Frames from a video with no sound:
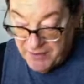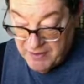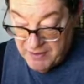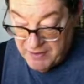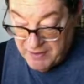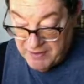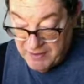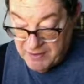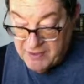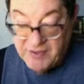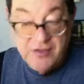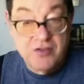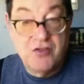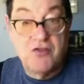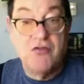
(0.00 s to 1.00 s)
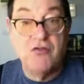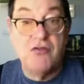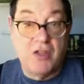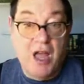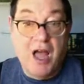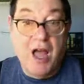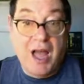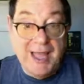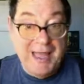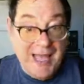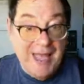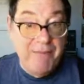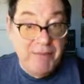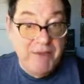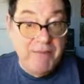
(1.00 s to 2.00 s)
that this is the truth. I
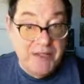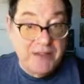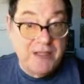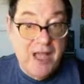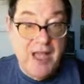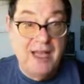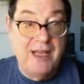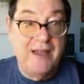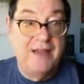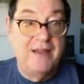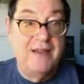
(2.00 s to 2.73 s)
am the Messiah.